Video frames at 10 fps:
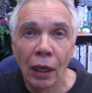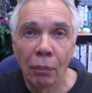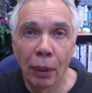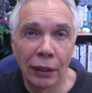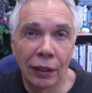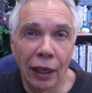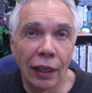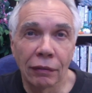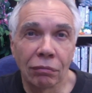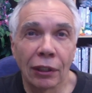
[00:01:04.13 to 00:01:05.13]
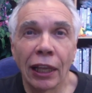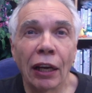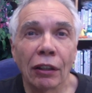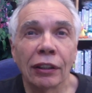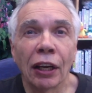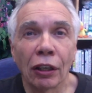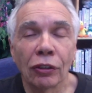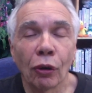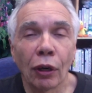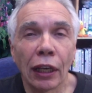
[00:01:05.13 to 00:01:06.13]
But they are
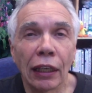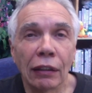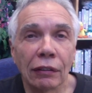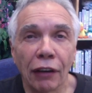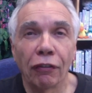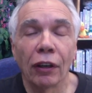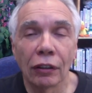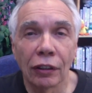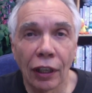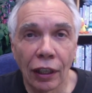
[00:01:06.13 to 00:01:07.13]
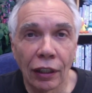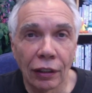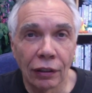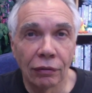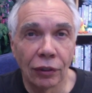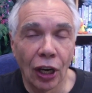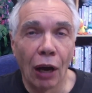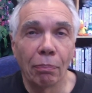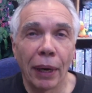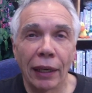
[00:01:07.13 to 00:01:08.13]
totally different
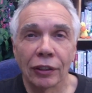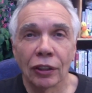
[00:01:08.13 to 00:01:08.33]
compounds.